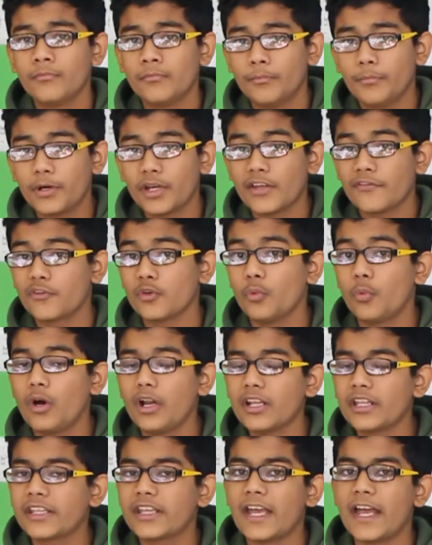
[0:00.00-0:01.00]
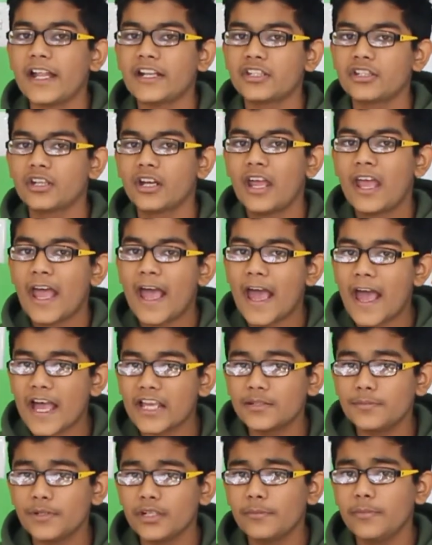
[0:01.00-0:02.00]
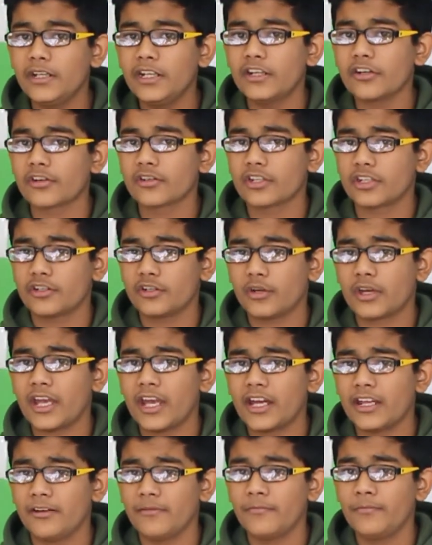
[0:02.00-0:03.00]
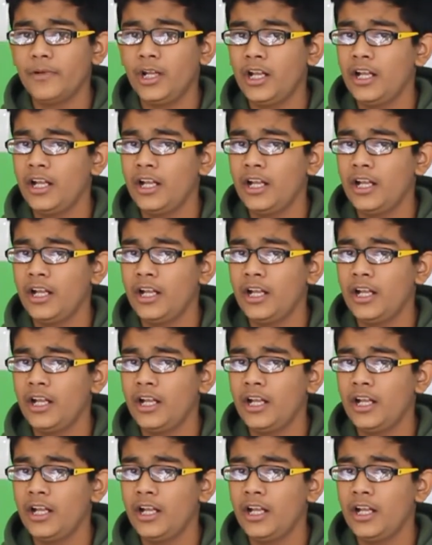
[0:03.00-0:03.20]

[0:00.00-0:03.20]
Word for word: But if you want to catch as many meteors as you can,